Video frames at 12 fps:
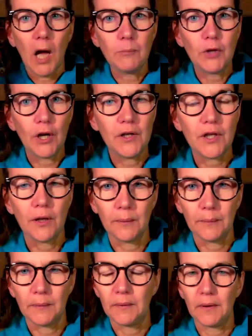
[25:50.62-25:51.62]
I'm going
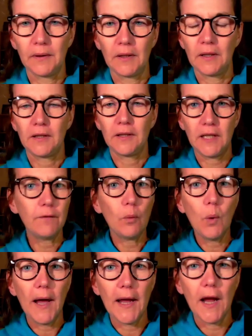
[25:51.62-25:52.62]
to give
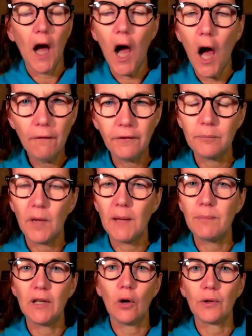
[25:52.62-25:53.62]
away half of
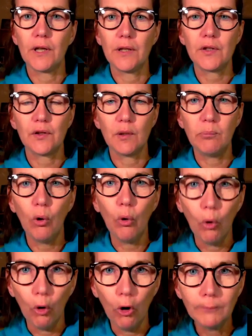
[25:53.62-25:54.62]
my belongings to the
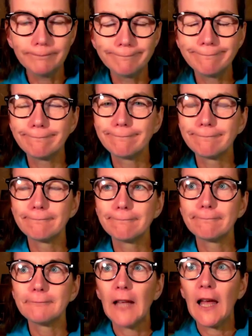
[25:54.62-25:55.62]
poor.
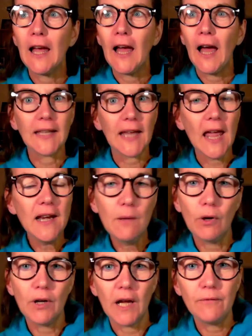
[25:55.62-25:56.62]
And
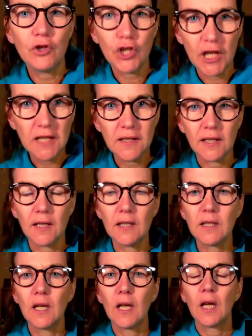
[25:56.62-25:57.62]
anyone I've
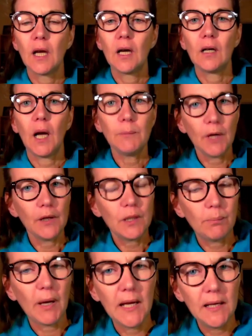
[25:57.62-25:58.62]
cheated, I'm going
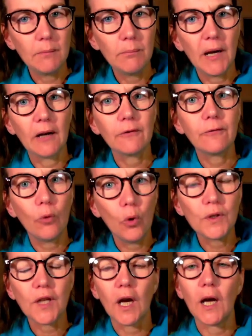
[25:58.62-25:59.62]
to pay them back
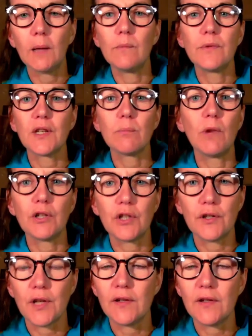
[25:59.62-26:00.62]
four times as
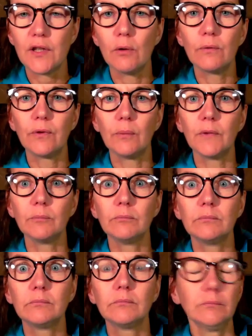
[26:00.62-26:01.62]
much as I stole from
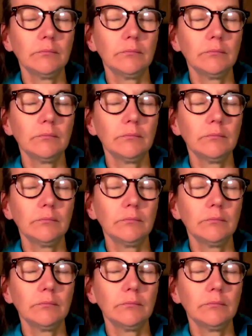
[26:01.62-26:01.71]
them.